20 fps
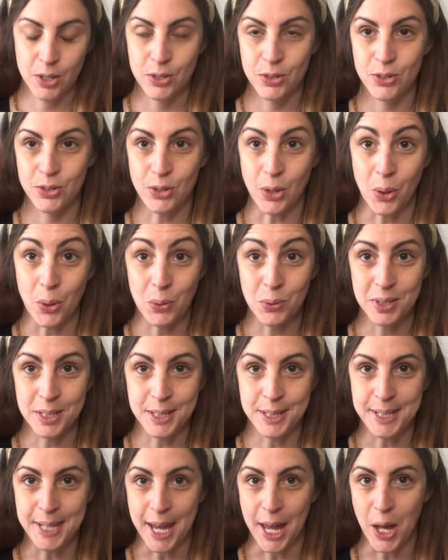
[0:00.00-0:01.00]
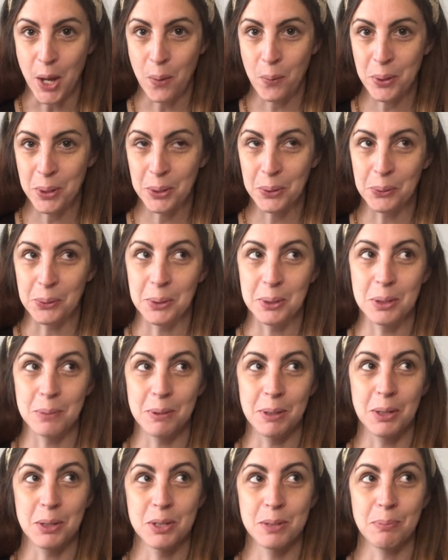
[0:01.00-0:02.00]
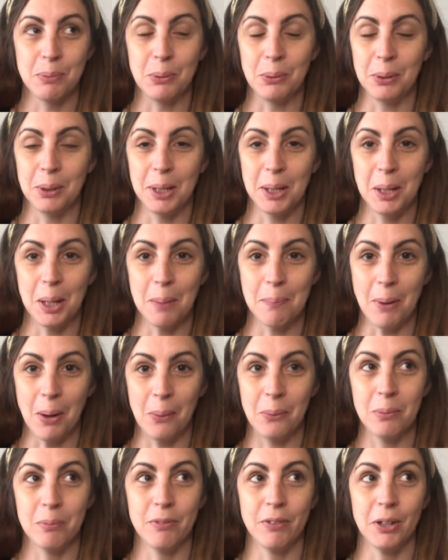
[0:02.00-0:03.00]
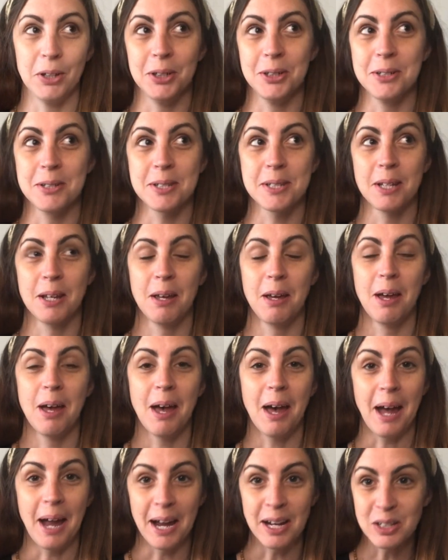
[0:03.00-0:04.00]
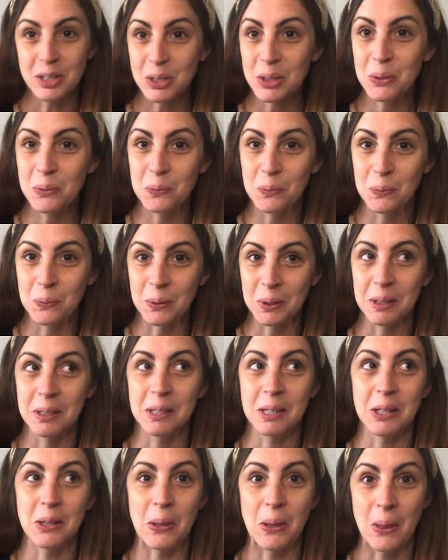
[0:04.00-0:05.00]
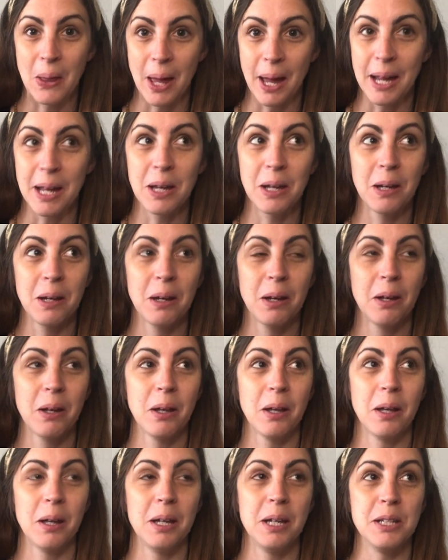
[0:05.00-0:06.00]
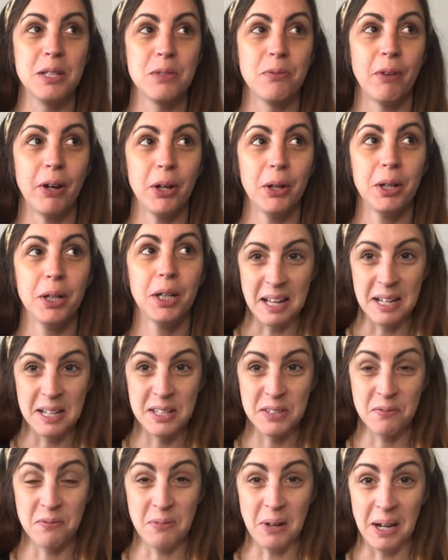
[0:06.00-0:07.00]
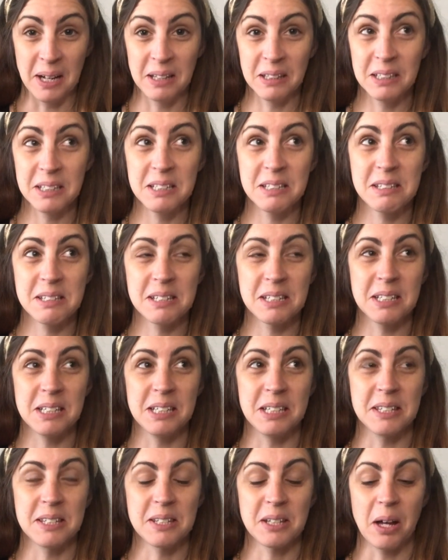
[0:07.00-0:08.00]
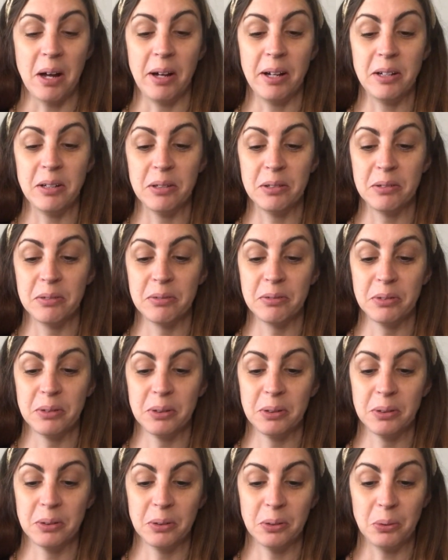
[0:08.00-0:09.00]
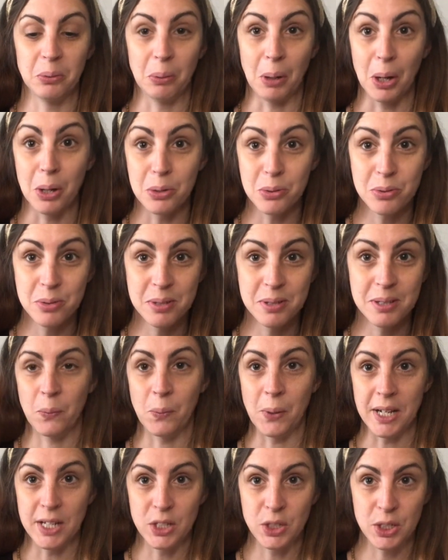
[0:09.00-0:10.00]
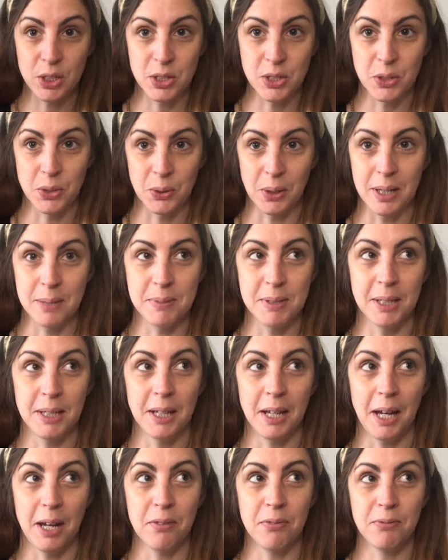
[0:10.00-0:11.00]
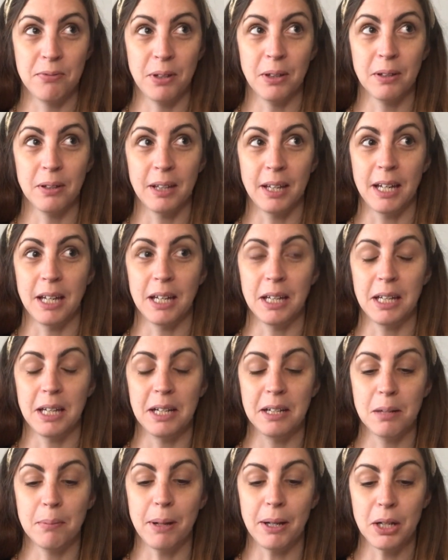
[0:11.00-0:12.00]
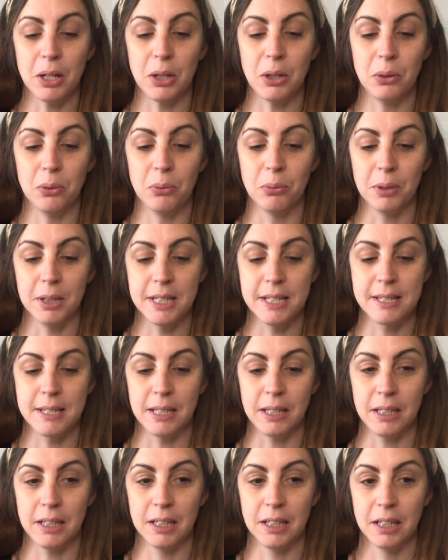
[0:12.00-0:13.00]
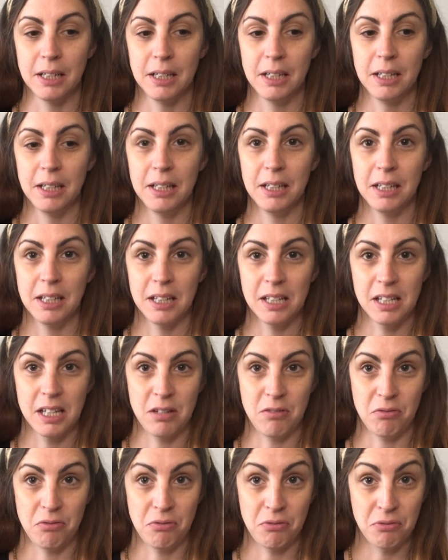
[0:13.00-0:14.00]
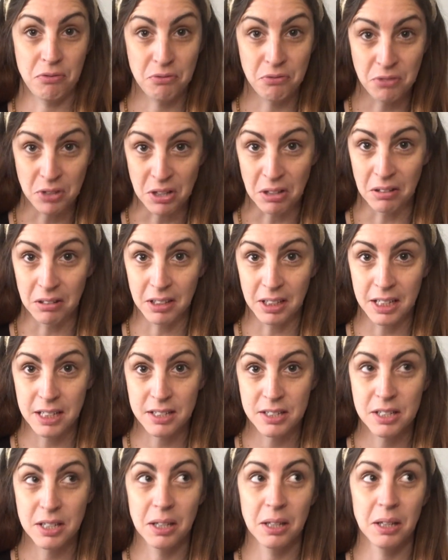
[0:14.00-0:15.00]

So today we are going to be exploring a poem of hers I actually really like. It's violent, it's kind of gross. The way she describes it, I feel like anybody who reads it can feel it.